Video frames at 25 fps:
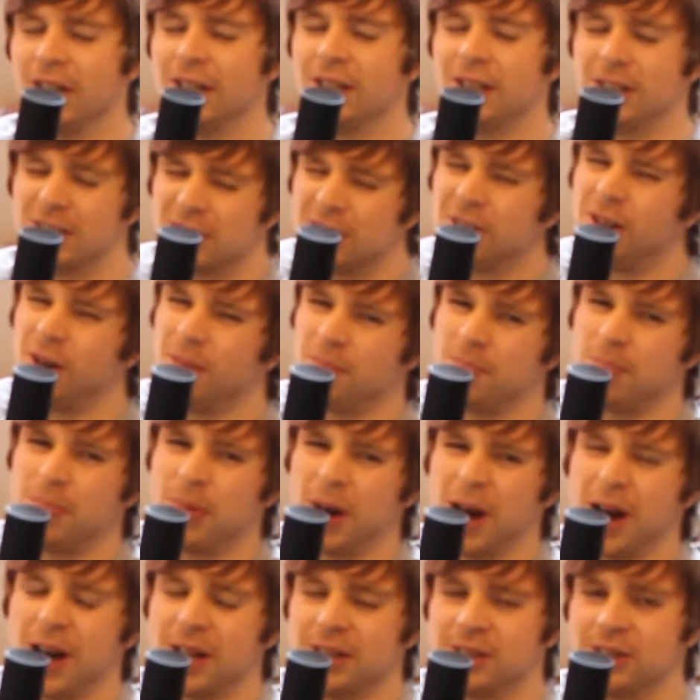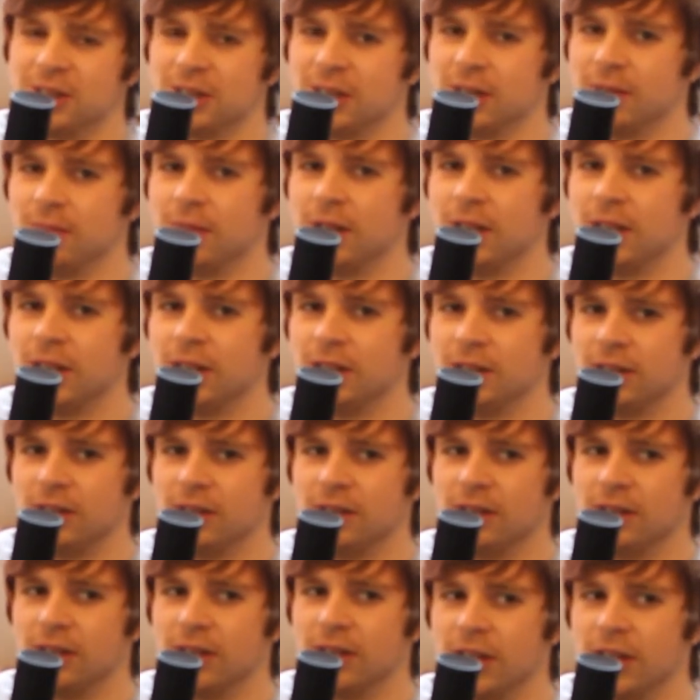It's not bad. I mean,
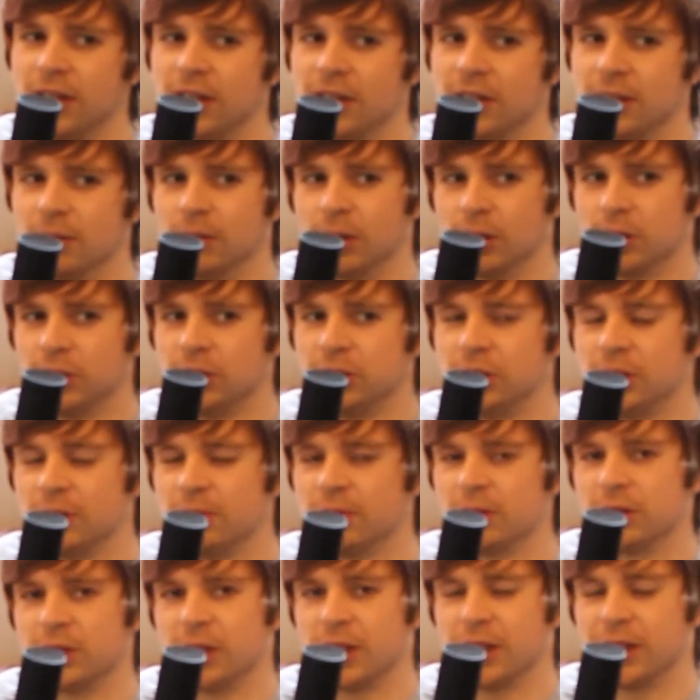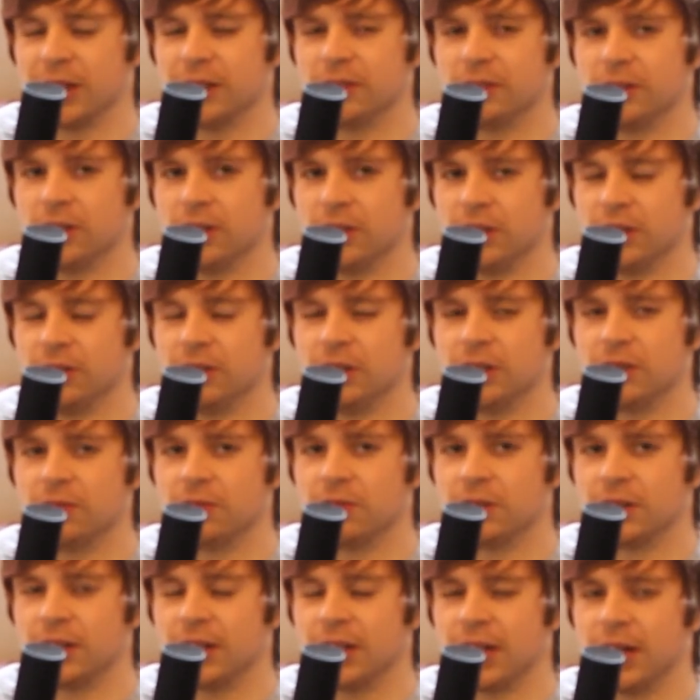the multi-gym was, I only use it
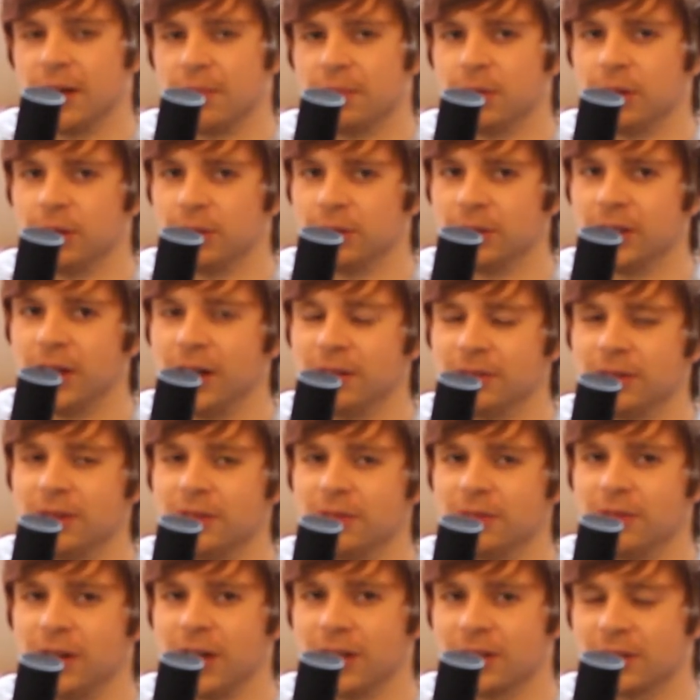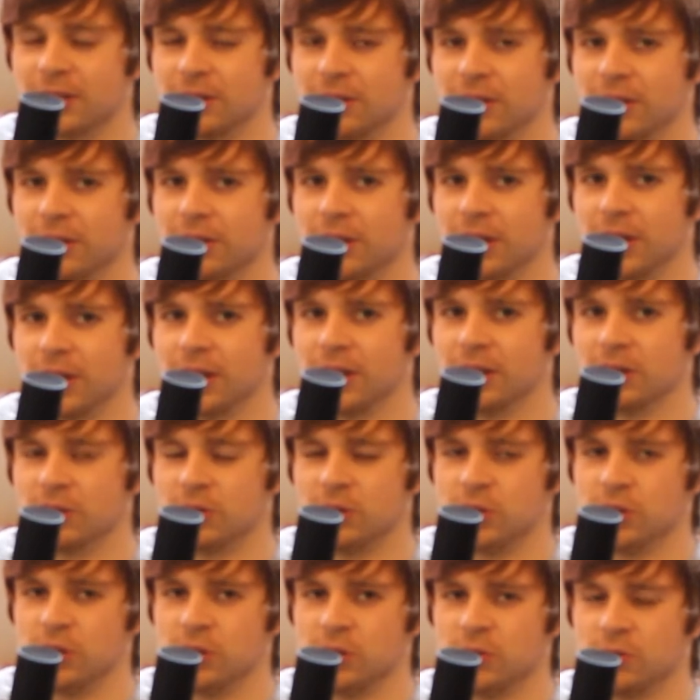for the lat pull down in fact, so everything else
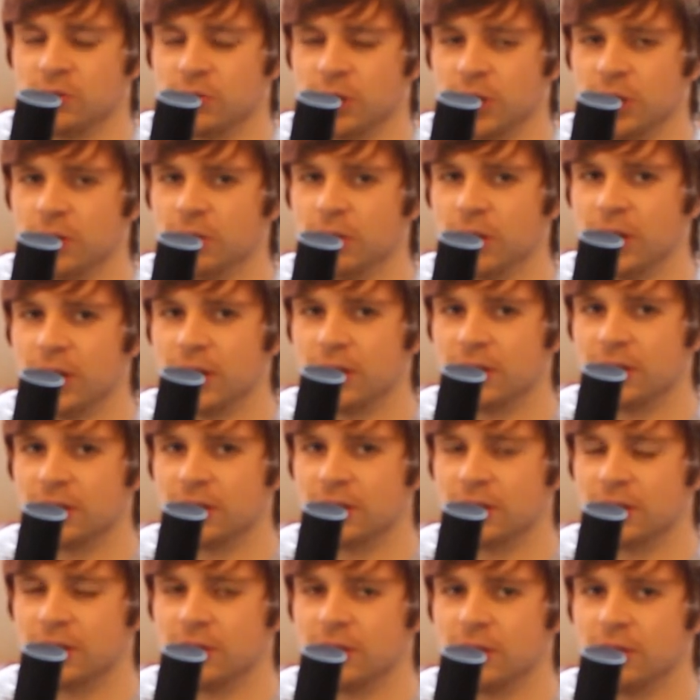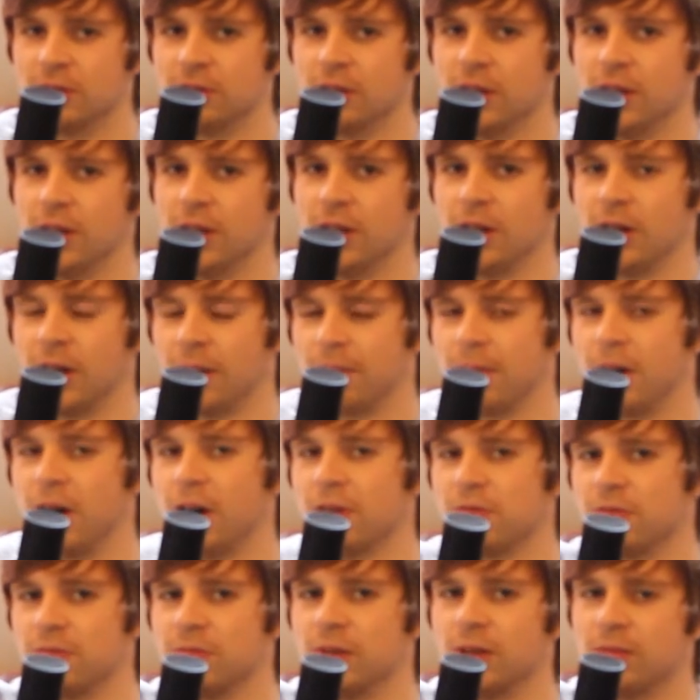was just free weight. So
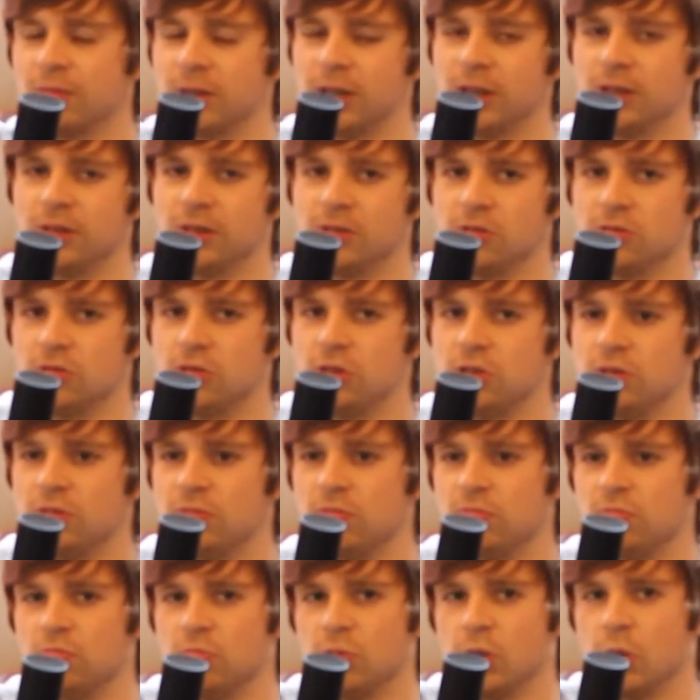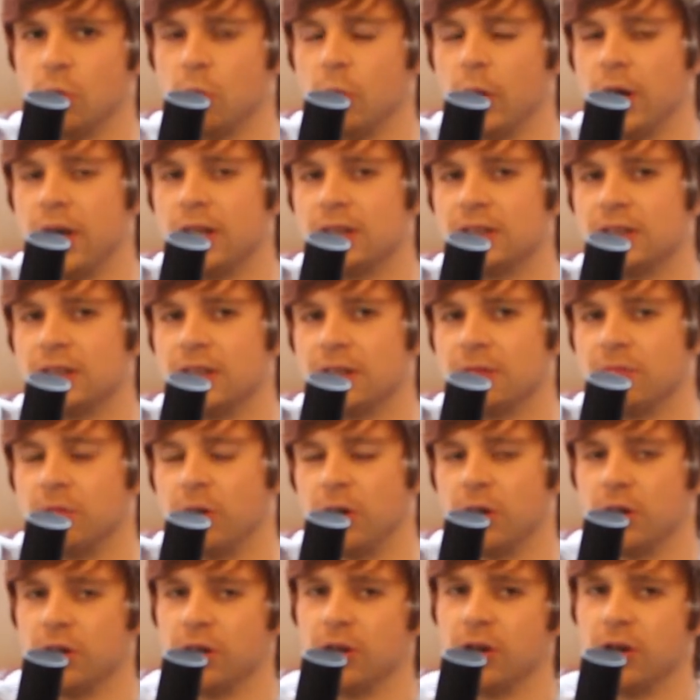apart from that, like the weight set
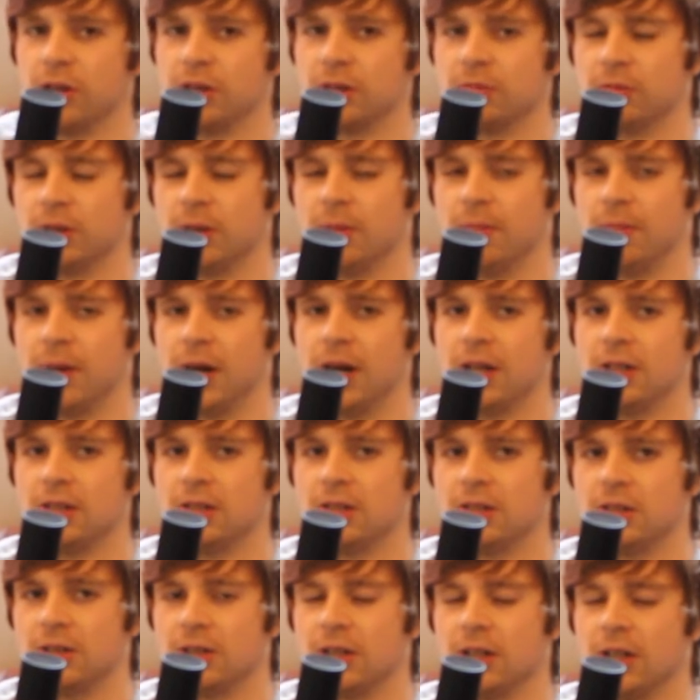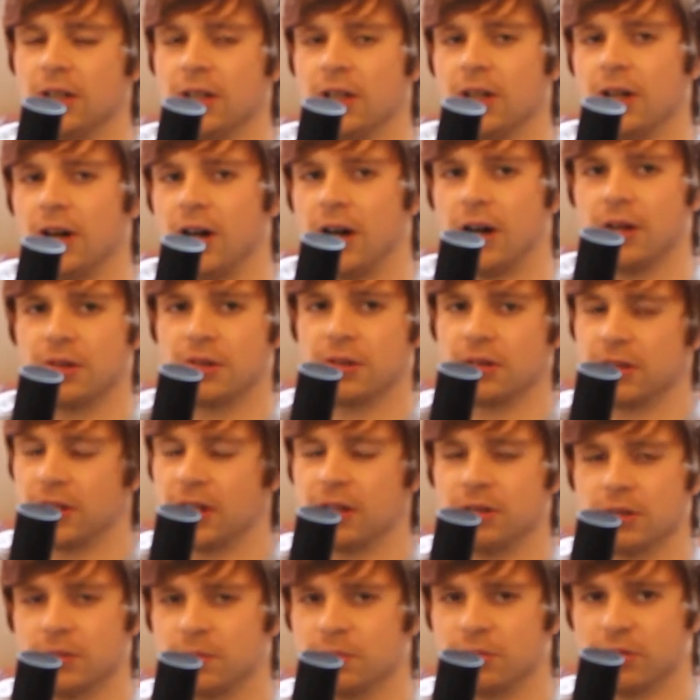what I got of the bench, I thought
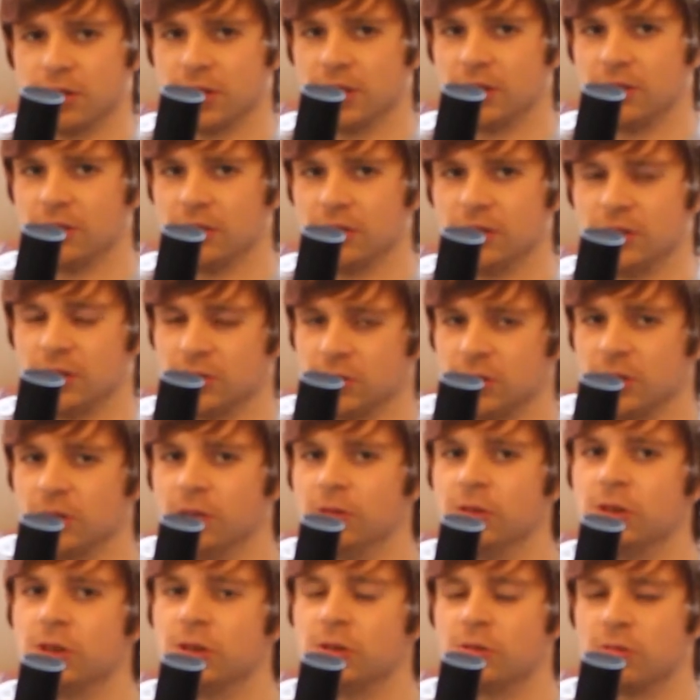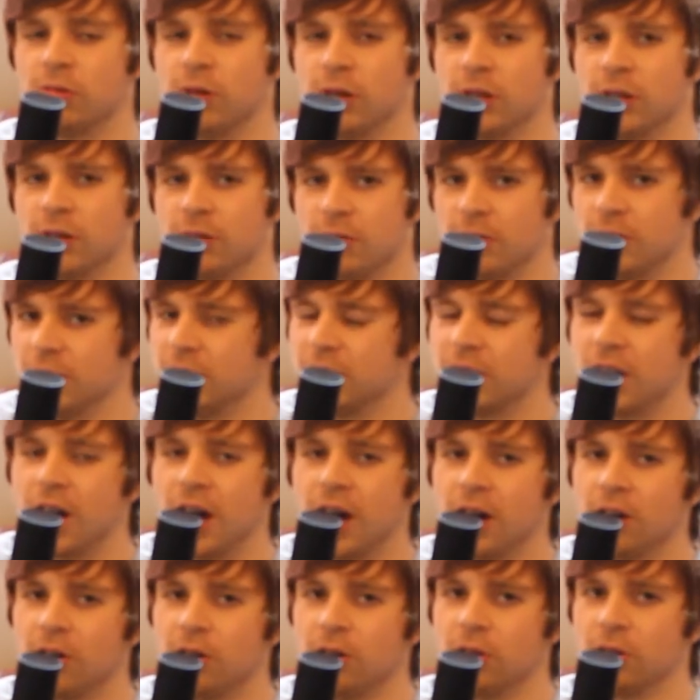that was pretty good. So 220 quid, you
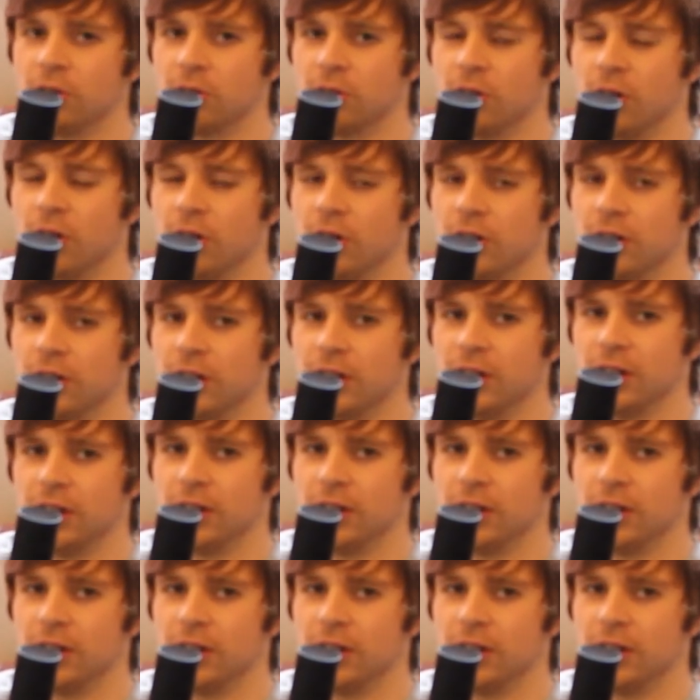can't go wrong.